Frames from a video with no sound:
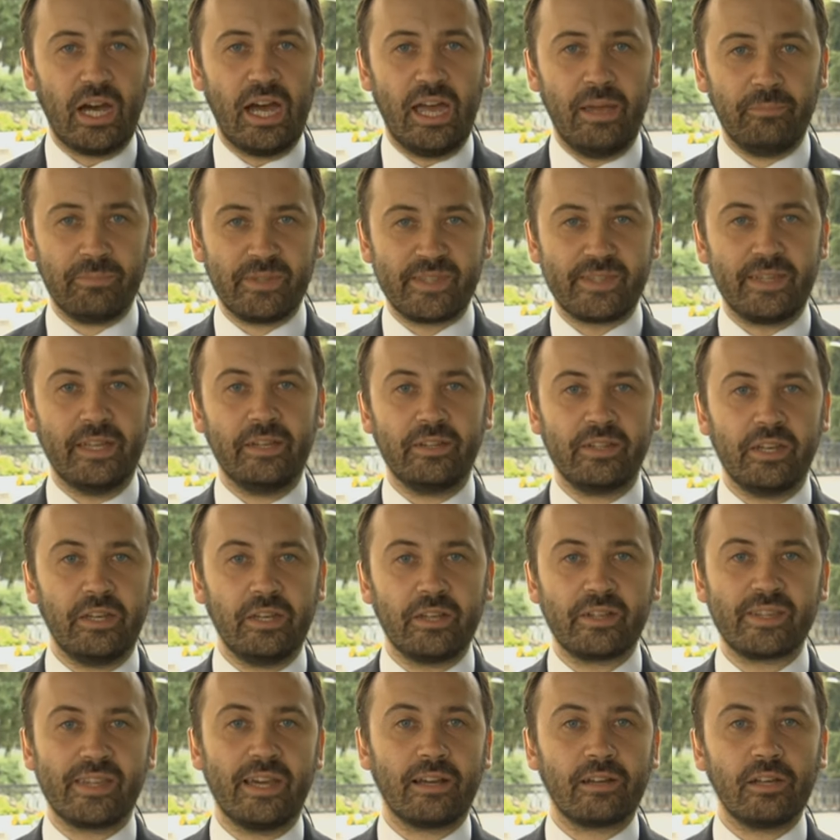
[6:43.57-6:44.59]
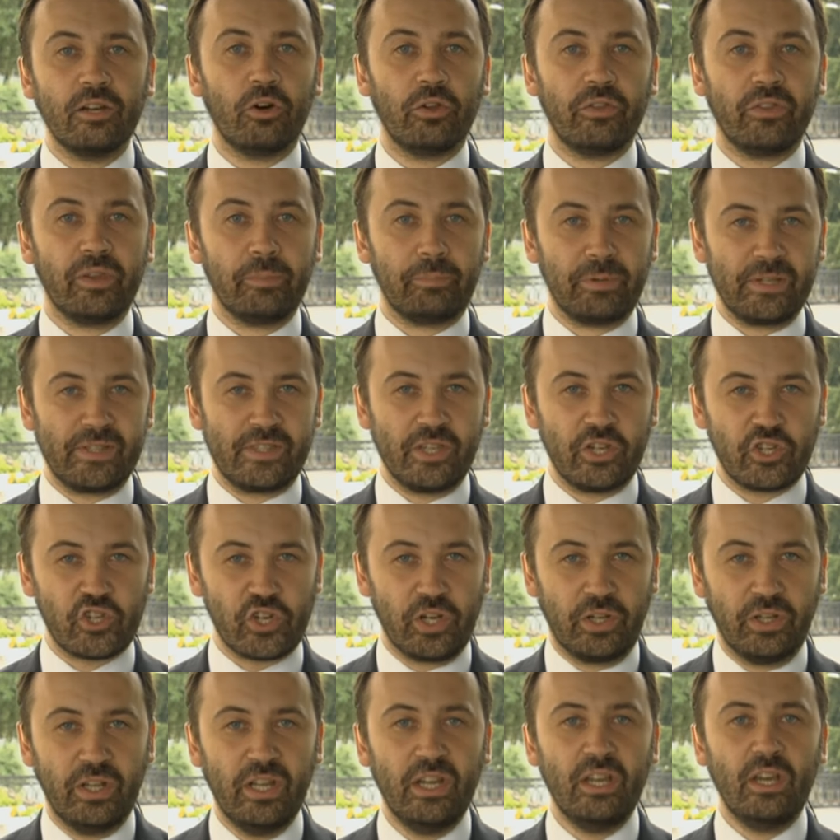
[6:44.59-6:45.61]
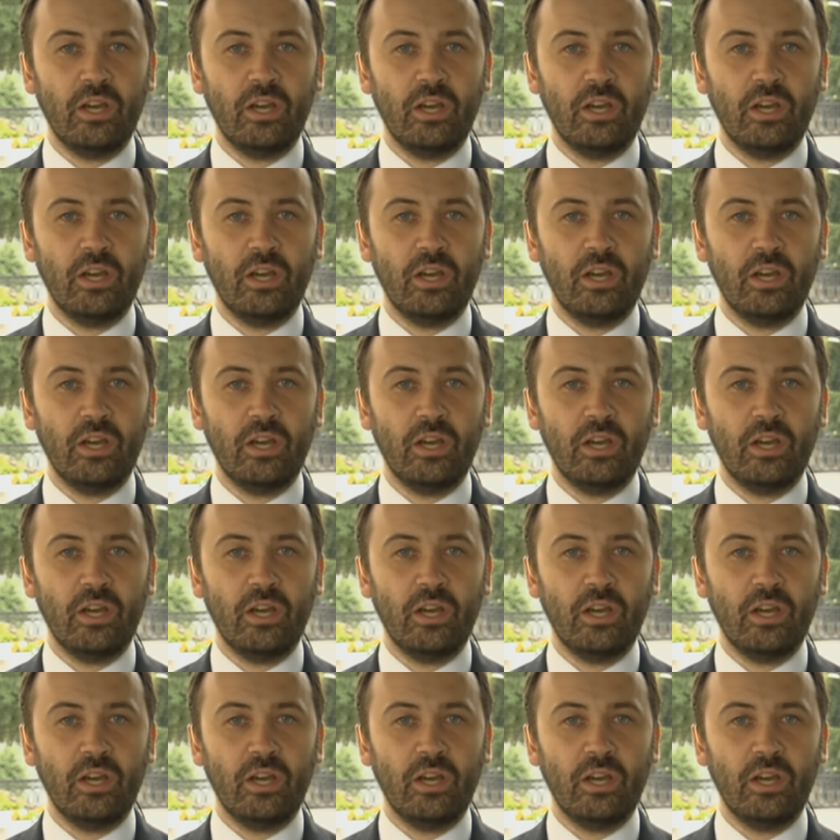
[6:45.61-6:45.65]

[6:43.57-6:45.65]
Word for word: I am standing exactly on the position